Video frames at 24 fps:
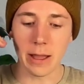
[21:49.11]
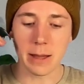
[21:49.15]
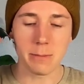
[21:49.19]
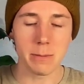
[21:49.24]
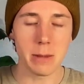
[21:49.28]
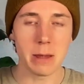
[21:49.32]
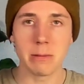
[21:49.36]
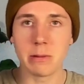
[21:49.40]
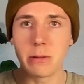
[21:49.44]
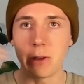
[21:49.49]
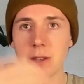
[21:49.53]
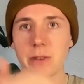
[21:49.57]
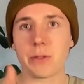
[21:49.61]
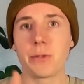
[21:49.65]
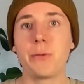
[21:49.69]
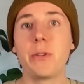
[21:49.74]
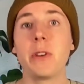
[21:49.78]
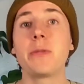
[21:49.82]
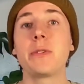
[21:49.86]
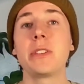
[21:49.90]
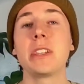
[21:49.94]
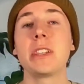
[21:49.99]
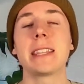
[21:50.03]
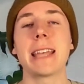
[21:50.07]
maybe
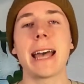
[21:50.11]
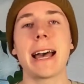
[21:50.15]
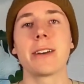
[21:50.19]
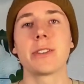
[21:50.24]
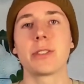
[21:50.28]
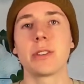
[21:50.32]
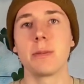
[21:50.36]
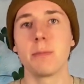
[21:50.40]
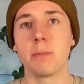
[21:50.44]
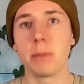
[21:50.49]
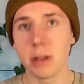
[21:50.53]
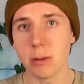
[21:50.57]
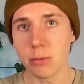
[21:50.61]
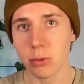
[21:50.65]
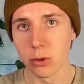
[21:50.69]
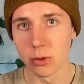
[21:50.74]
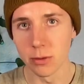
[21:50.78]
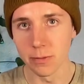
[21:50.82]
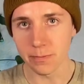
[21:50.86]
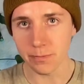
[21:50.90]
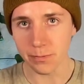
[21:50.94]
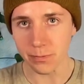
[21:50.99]
50,000 people,